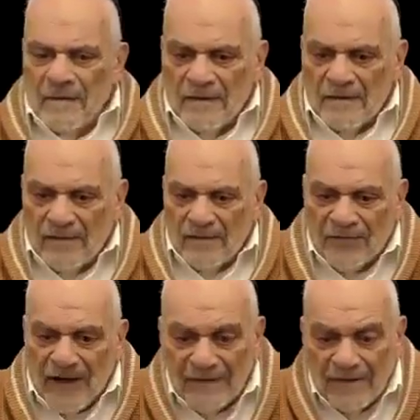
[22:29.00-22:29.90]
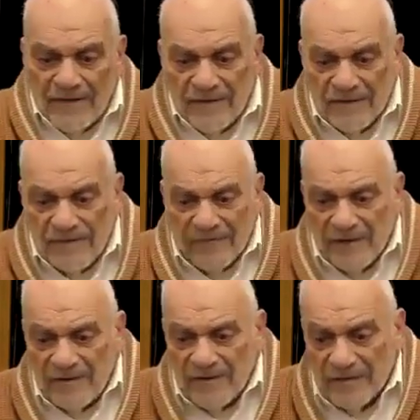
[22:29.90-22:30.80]
And the follies of
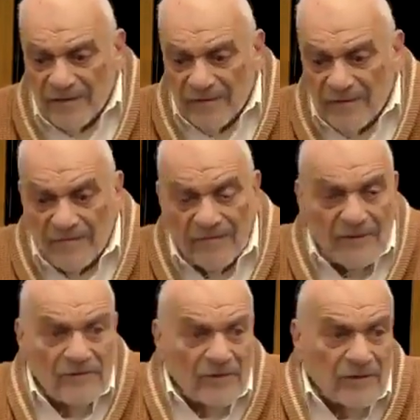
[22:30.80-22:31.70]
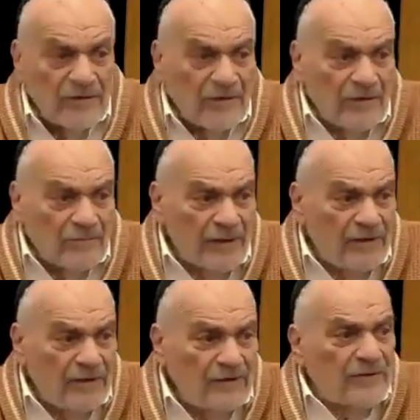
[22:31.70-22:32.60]
nations eventually are
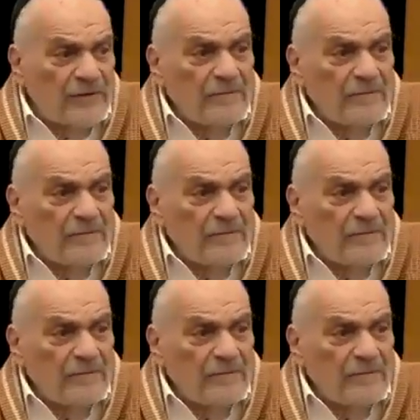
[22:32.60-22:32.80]
paid for.